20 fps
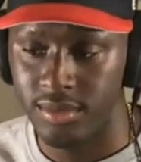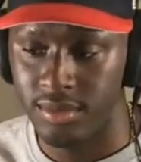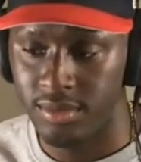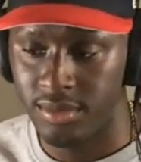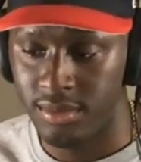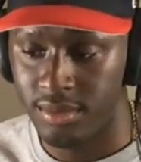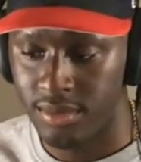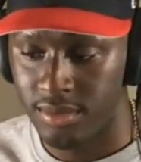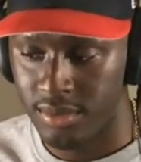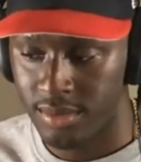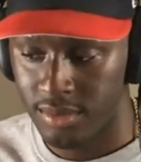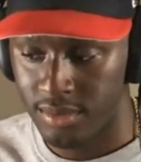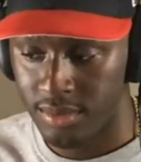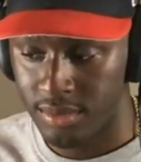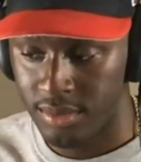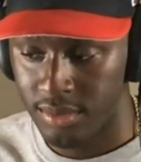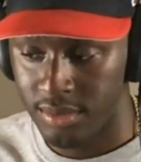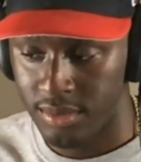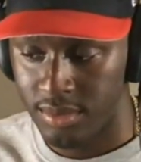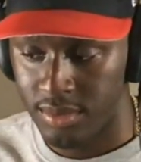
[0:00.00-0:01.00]

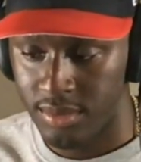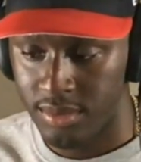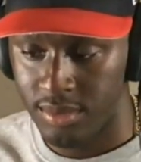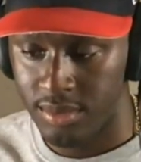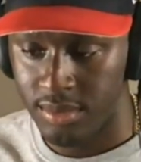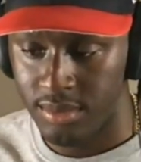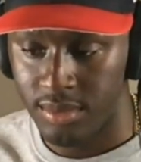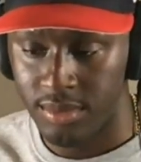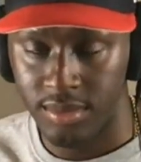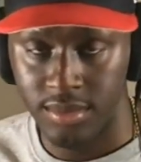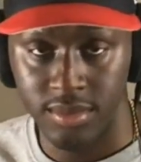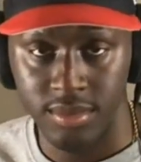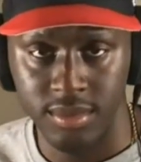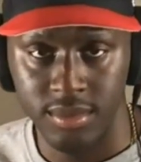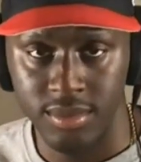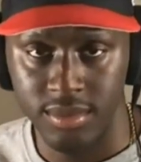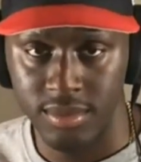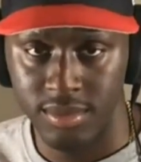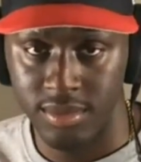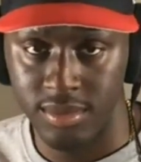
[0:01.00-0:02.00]

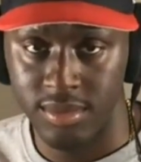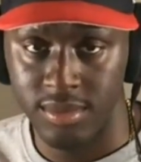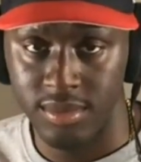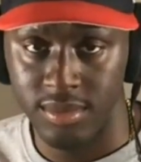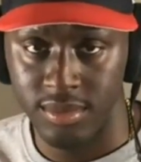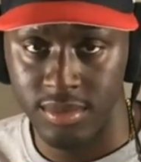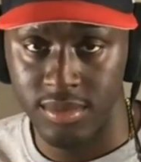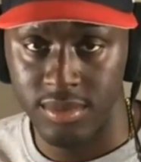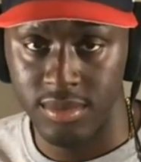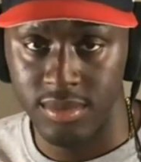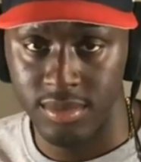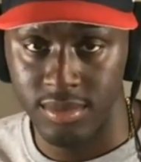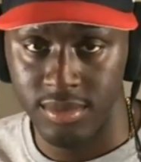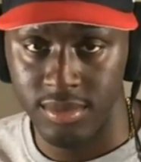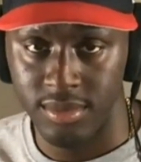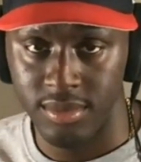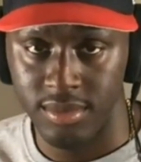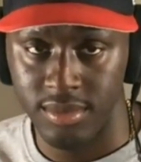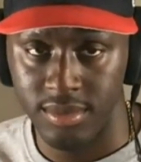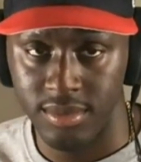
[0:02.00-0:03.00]

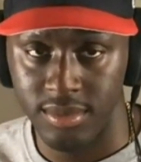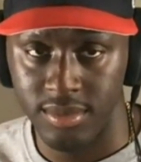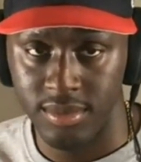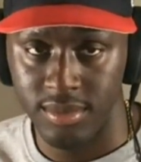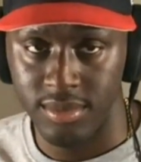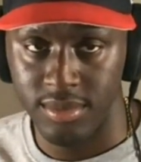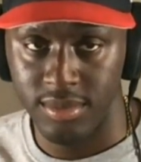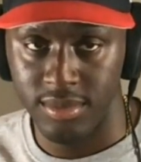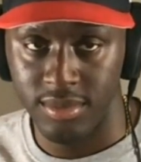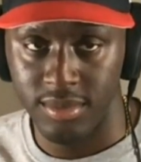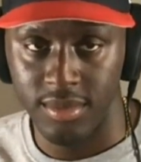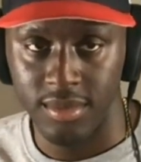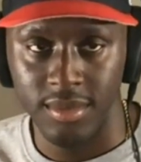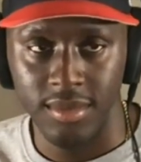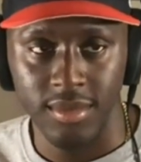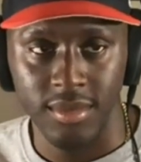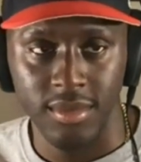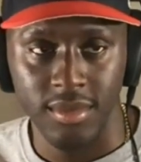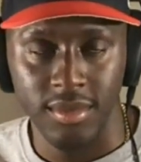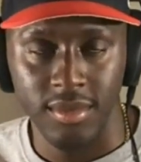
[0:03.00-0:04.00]

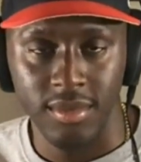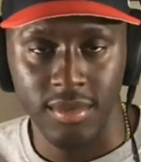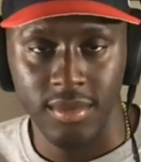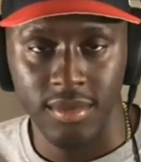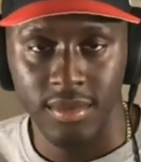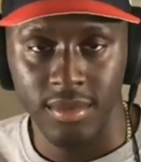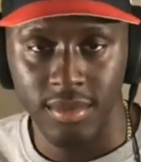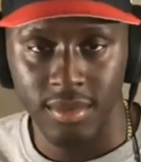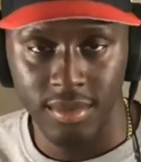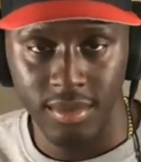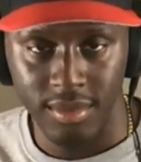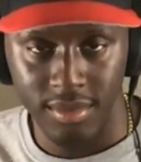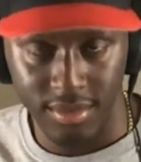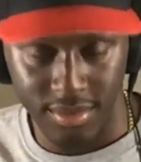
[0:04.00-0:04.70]
(silent)